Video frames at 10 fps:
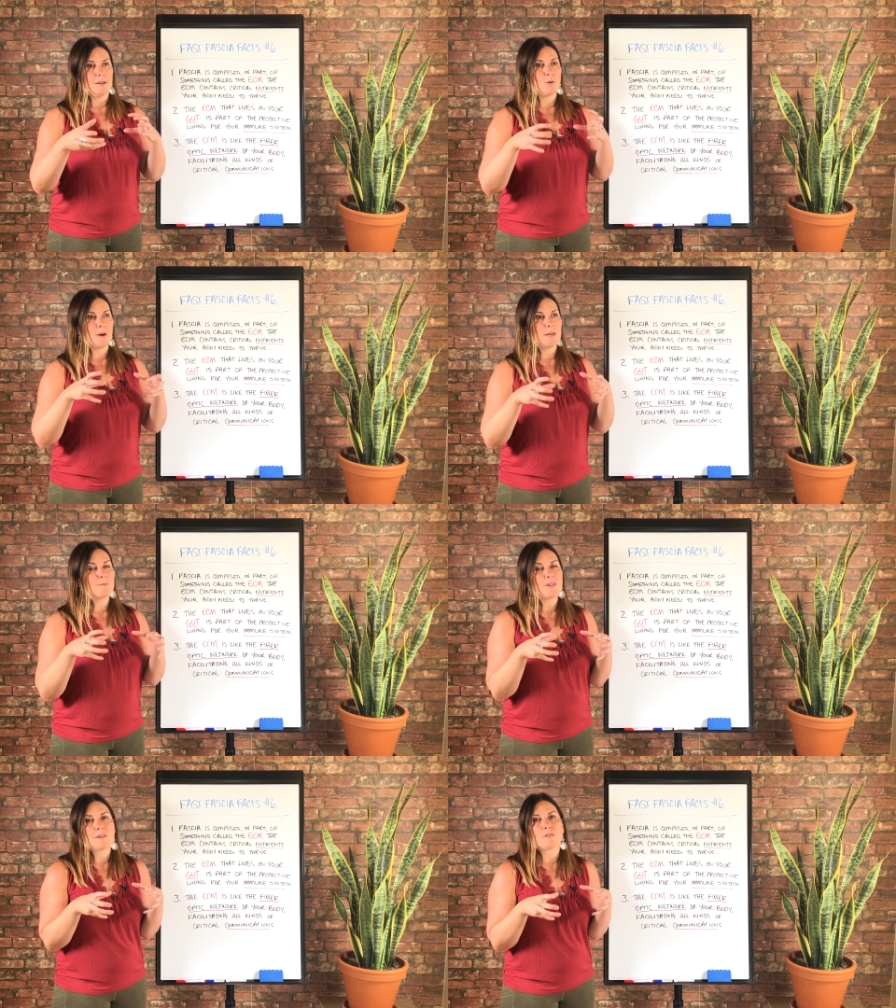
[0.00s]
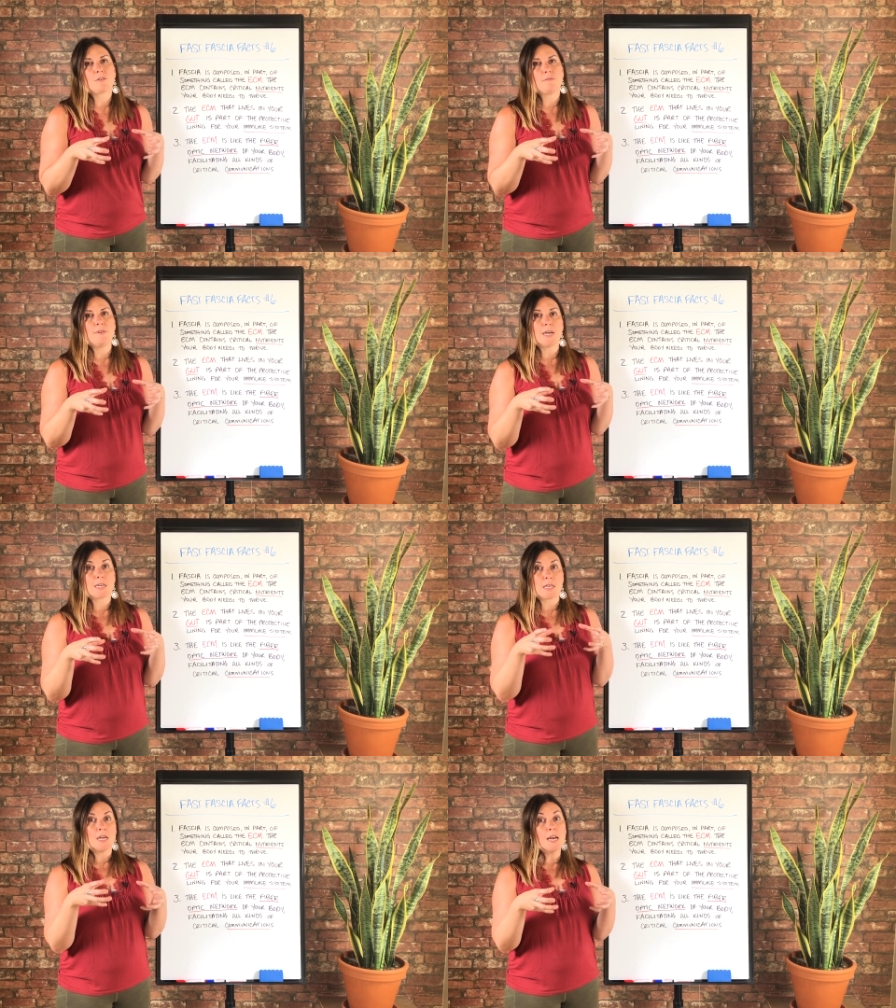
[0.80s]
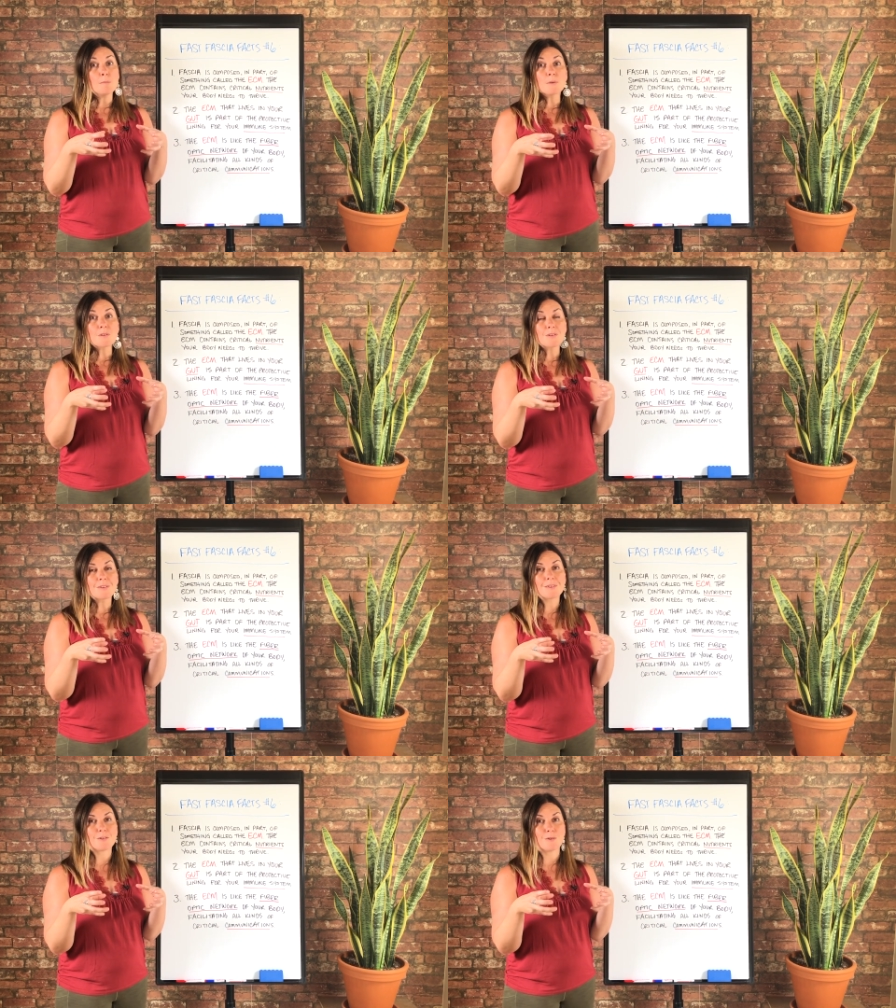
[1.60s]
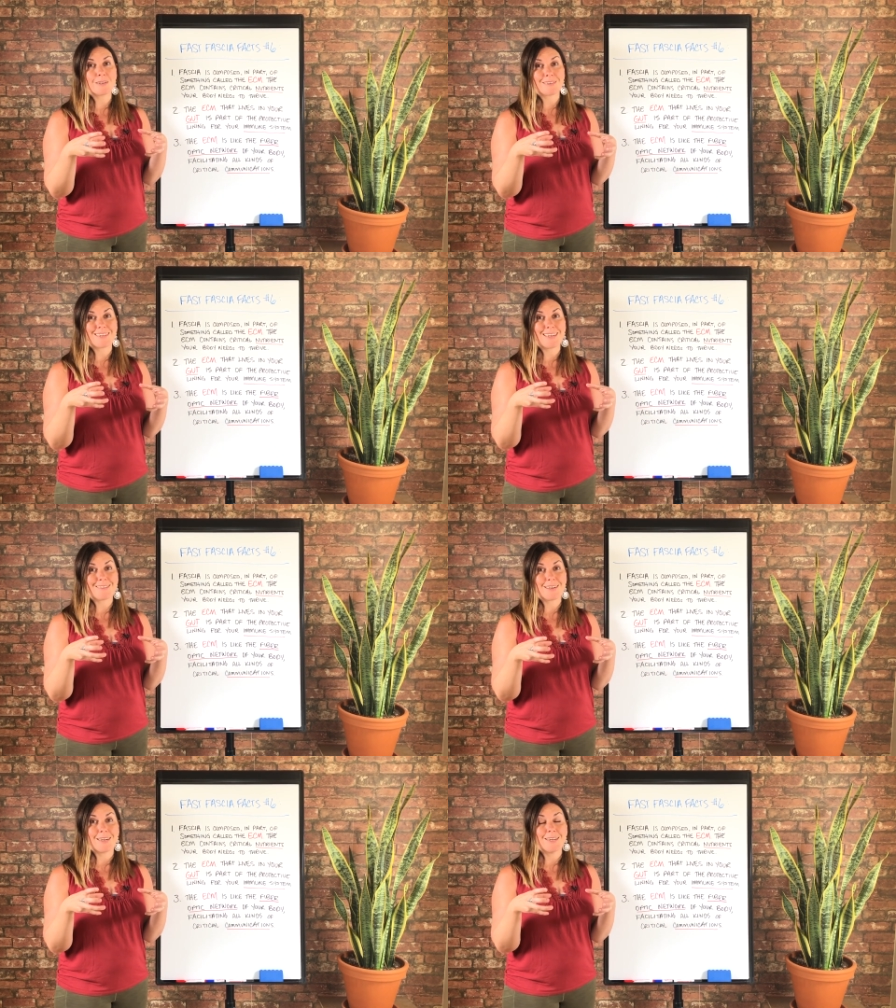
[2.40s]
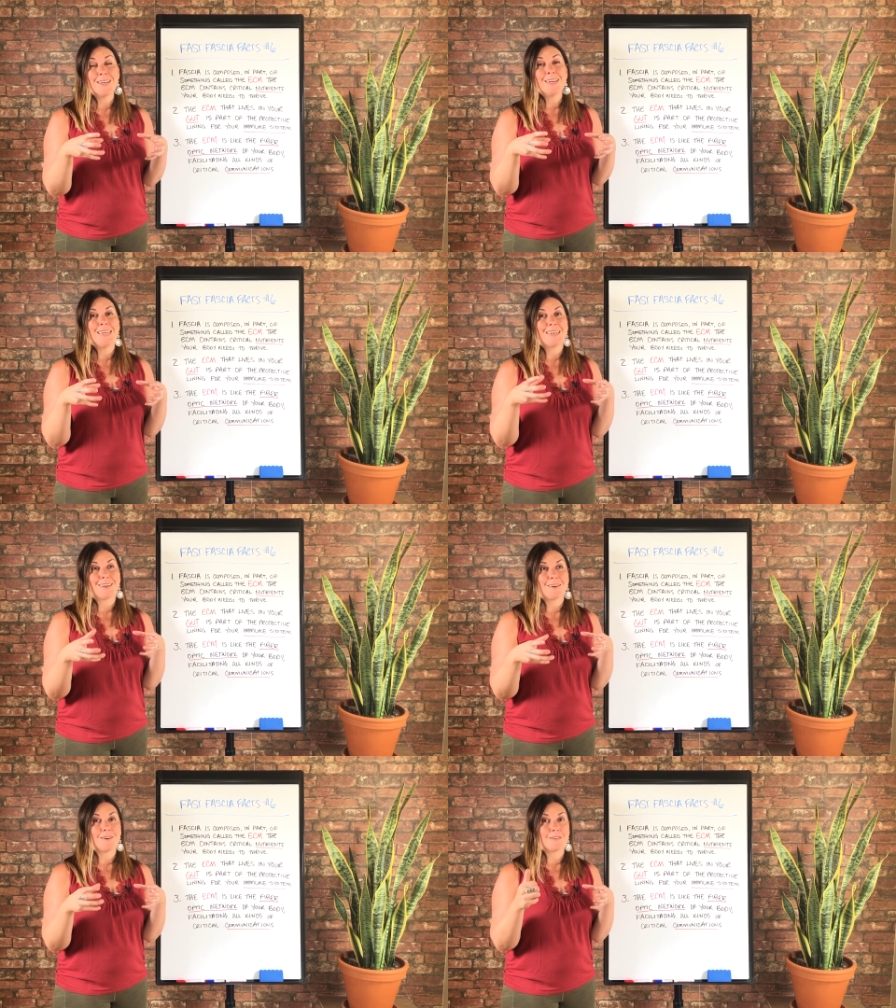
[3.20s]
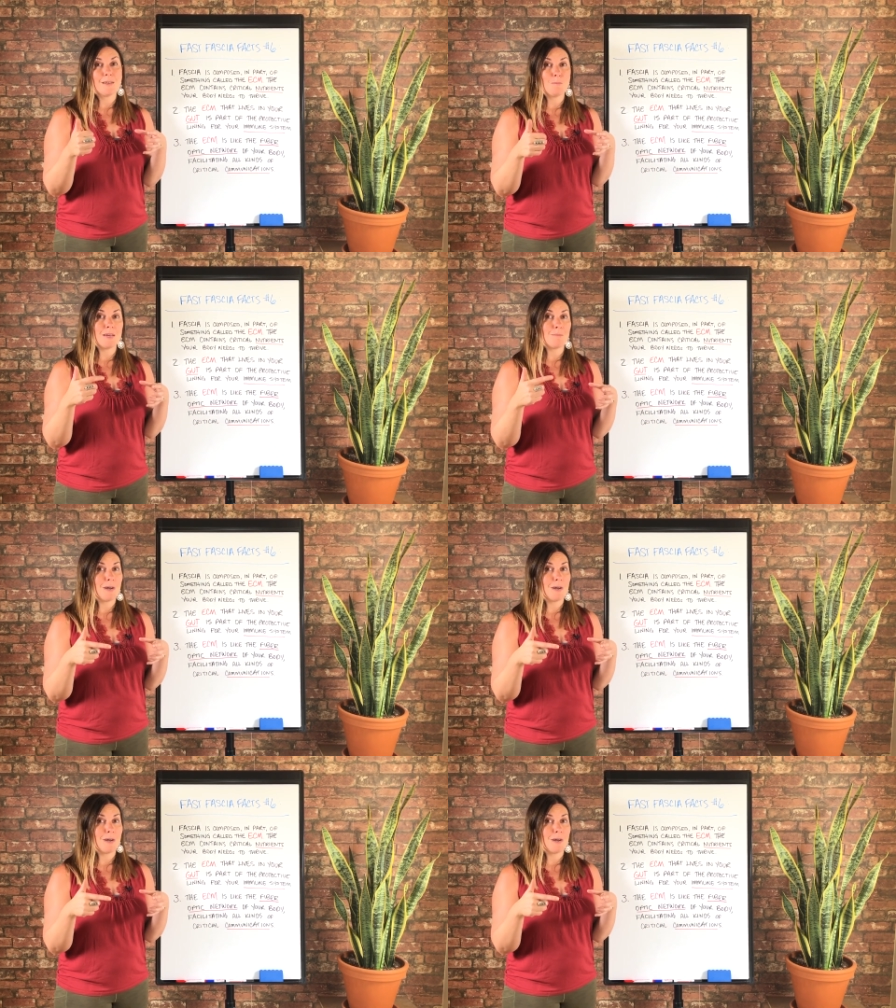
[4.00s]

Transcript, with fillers: quad hip flexors affect the hips to an extent that it can cause hip pain,